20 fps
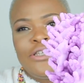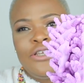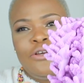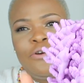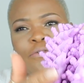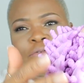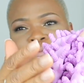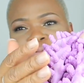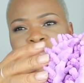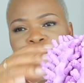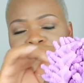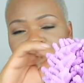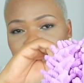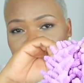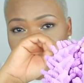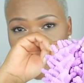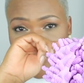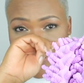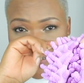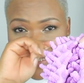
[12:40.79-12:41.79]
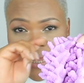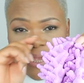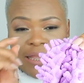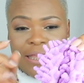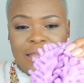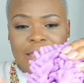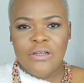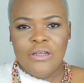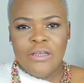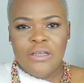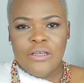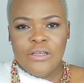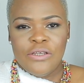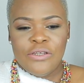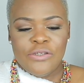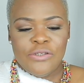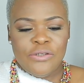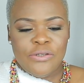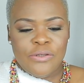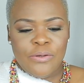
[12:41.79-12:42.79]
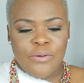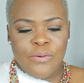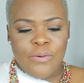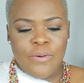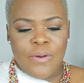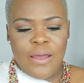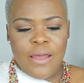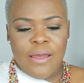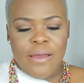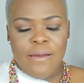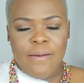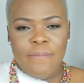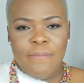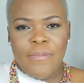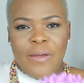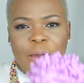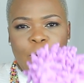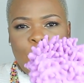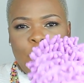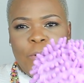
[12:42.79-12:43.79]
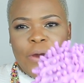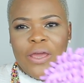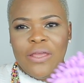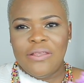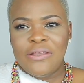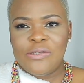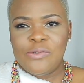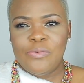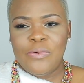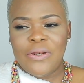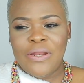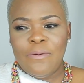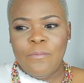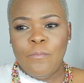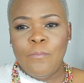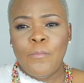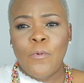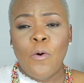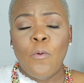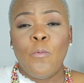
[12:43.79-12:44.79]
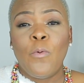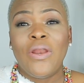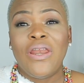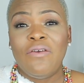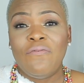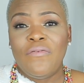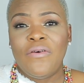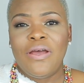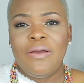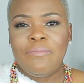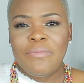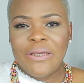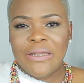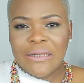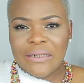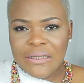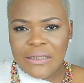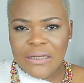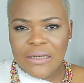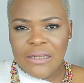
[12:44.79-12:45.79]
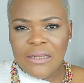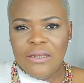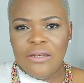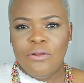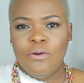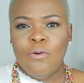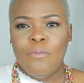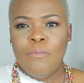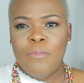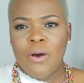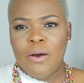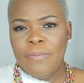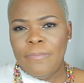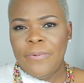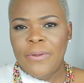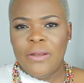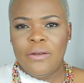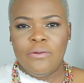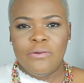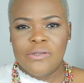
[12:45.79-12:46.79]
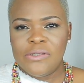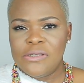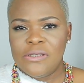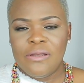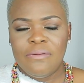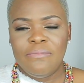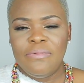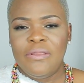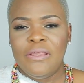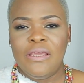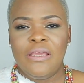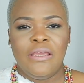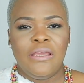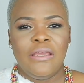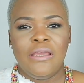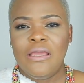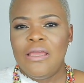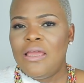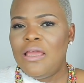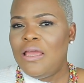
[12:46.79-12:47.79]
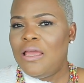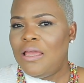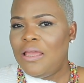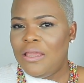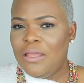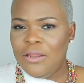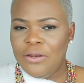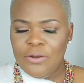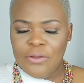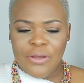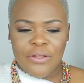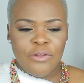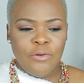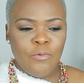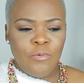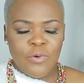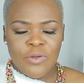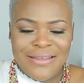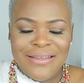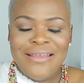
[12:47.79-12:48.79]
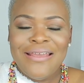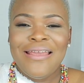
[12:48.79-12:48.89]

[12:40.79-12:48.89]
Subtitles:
your floors like. So I wear this whenever I'm cleaning or mopping or something. You know, I don't want.